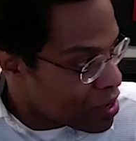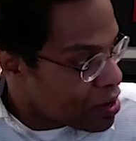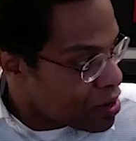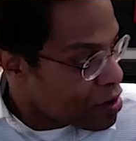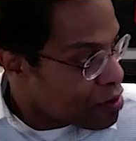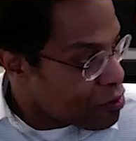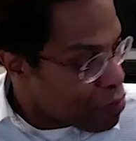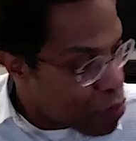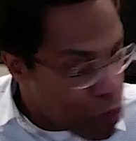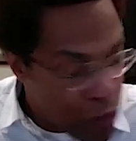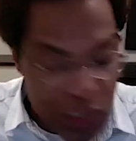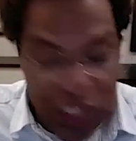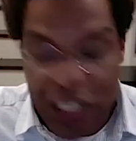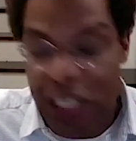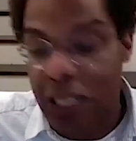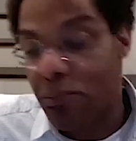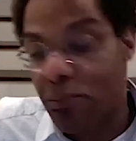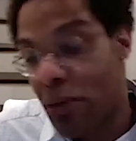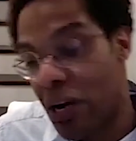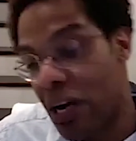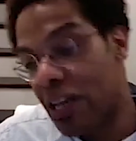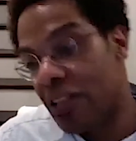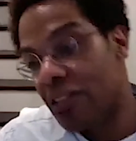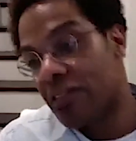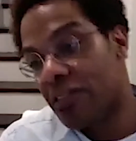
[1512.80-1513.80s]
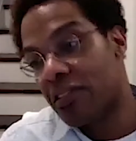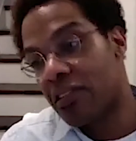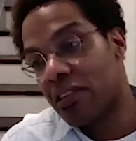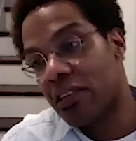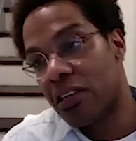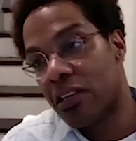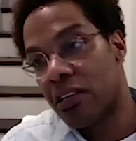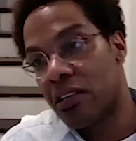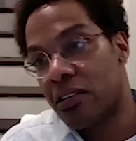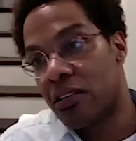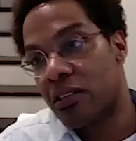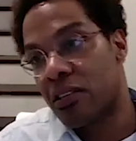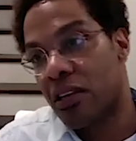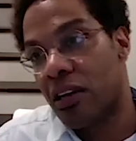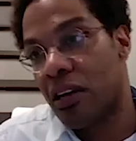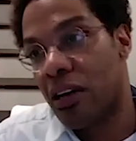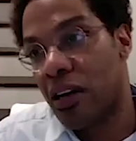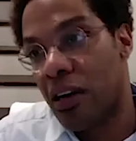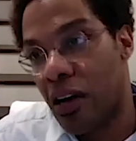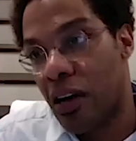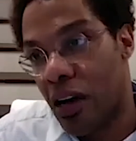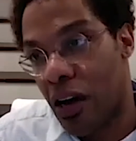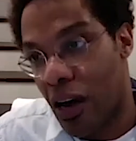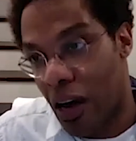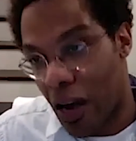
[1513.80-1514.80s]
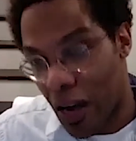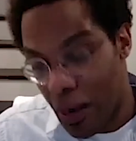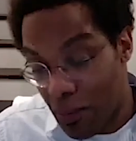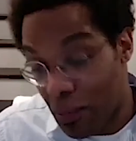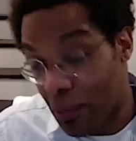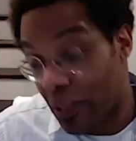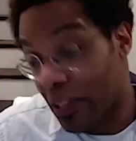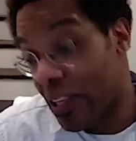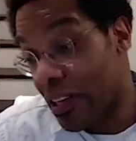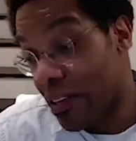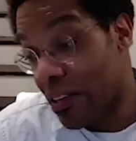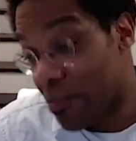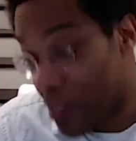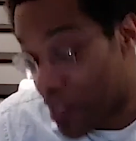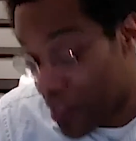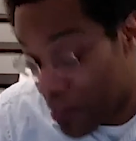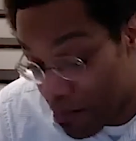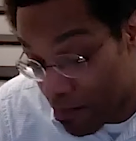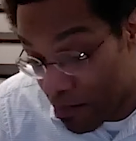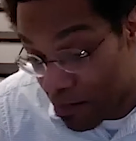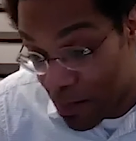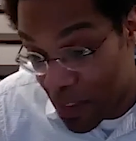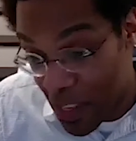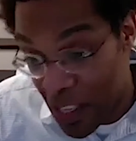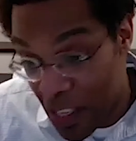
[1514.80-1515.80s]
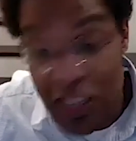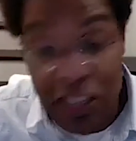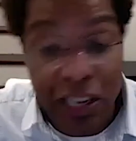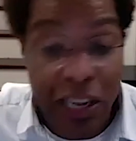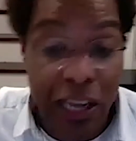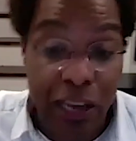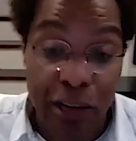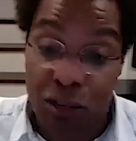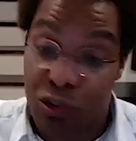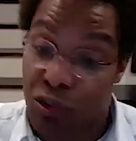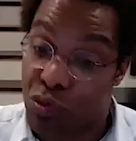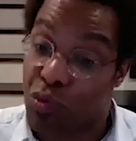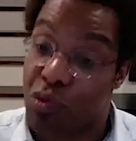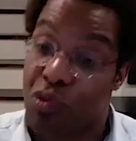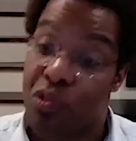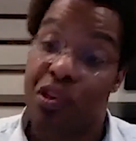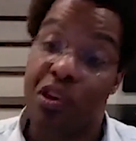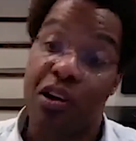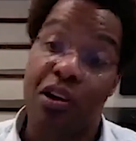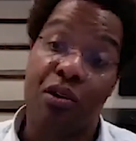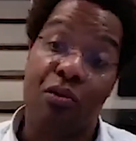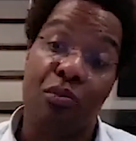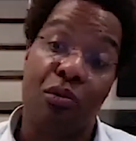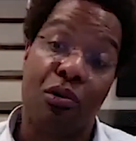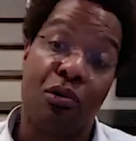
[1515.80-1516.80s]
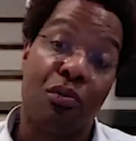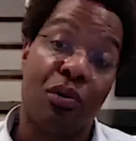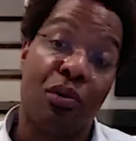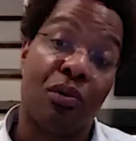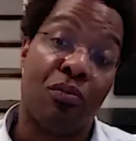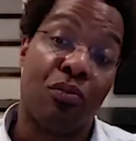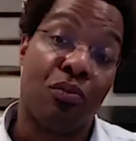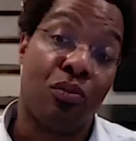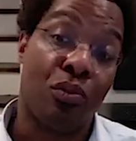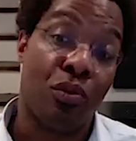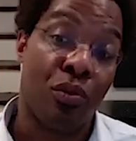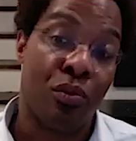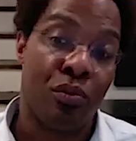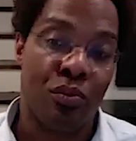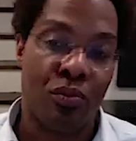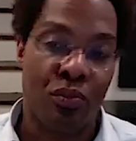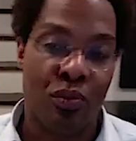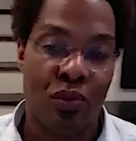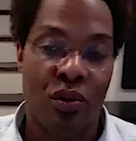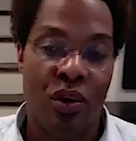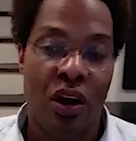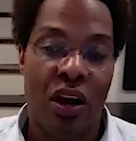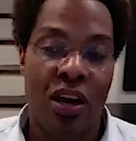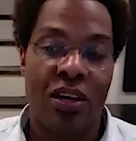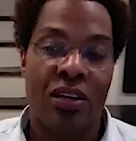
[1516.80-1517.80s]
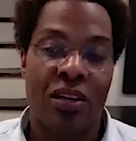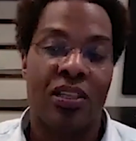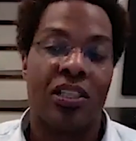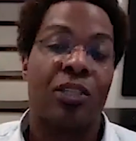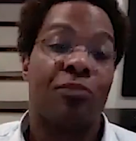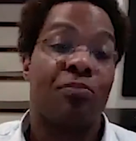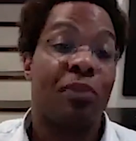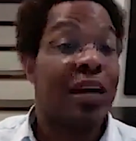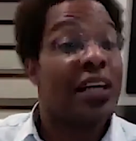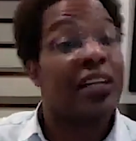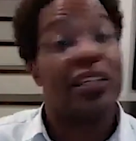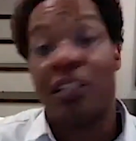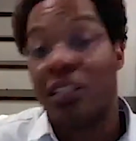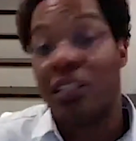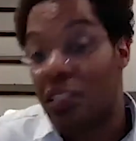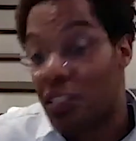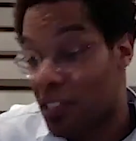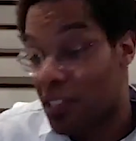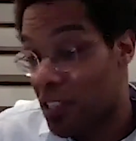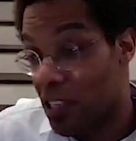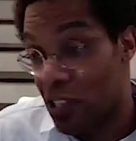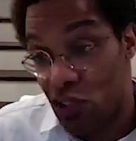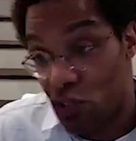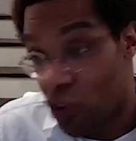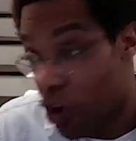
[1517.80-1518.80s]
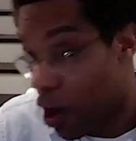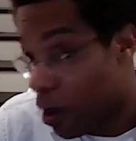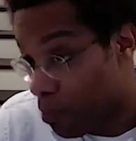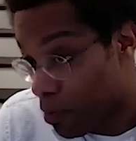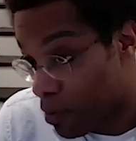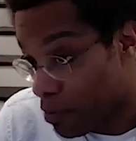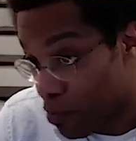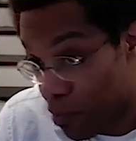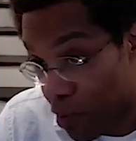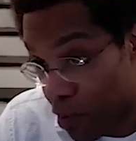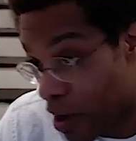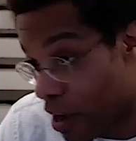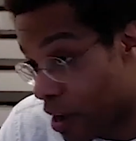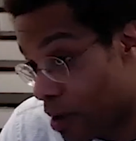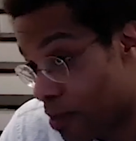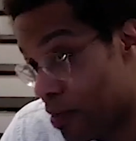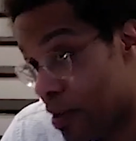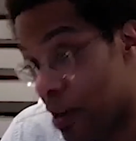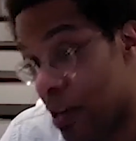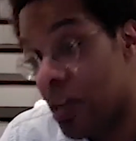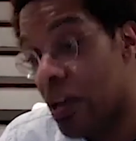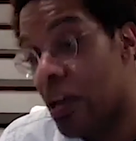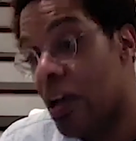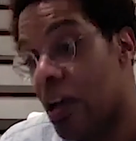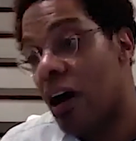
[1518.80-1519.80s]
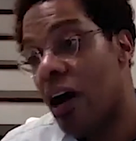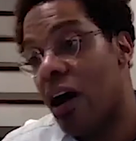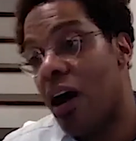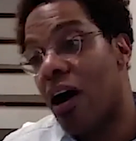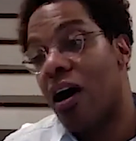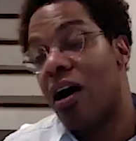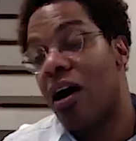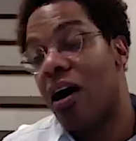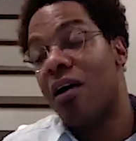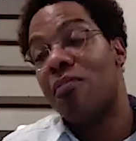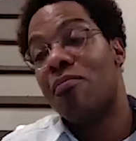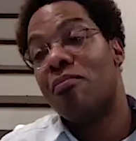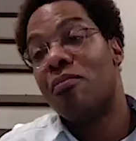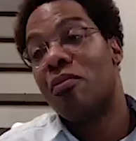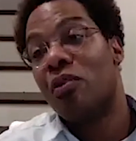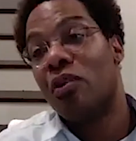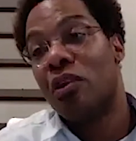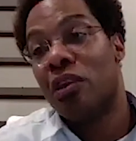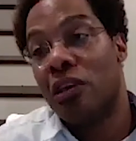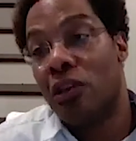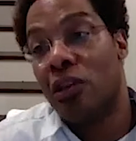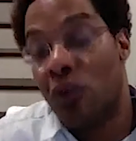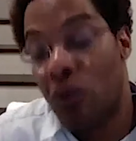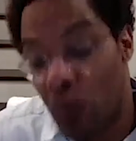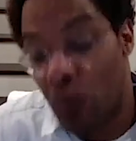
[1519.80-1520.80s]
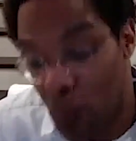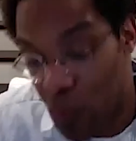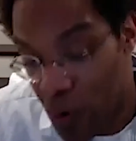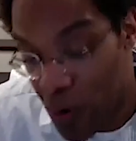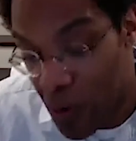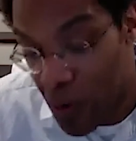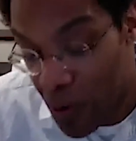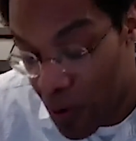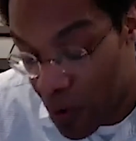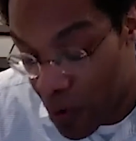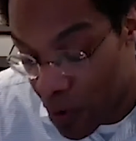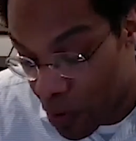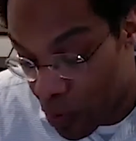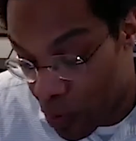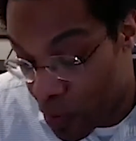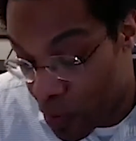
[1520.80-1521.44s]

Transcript: 14 months is I believe that the indicators were there where I expected to see a drop in prime. Where we